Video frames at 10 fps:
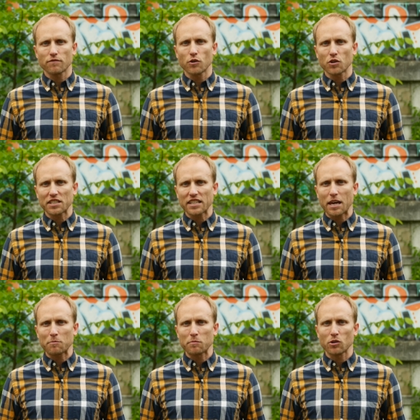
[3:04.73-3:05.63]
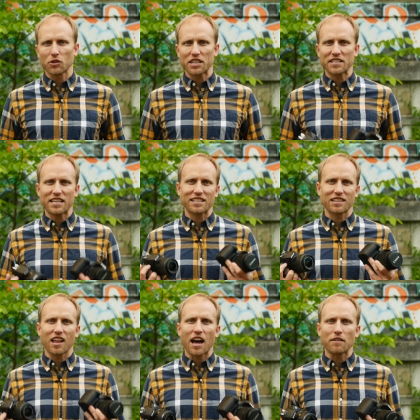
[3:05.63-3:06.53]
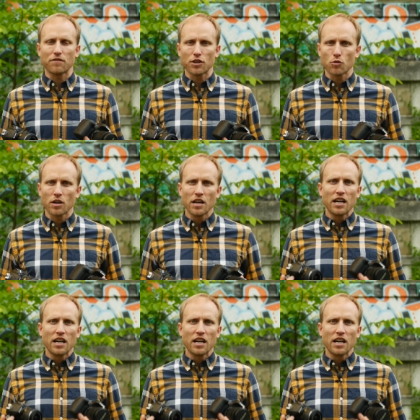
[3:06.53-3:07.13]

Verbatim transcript: focusing capabilities is live view.